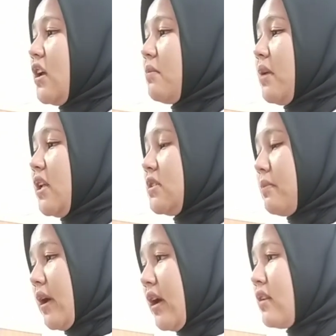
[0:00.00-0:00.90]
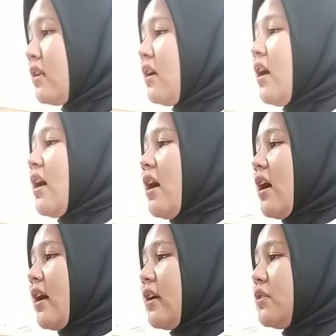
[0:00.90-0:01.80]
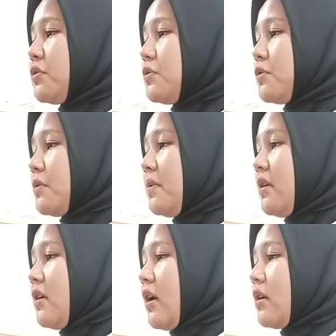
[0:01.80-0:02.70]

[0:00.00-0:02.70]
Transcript: in management. I used to be